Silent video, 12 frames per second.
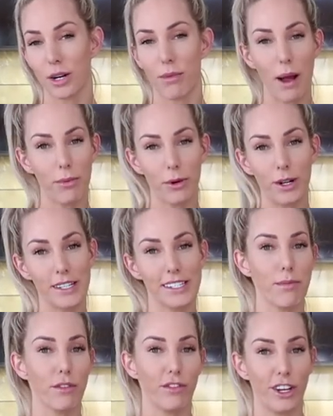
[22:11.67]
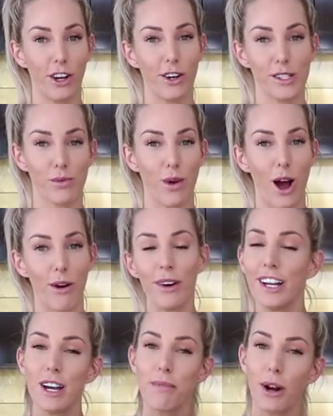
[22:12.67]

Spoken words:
I might put in a separate video as well.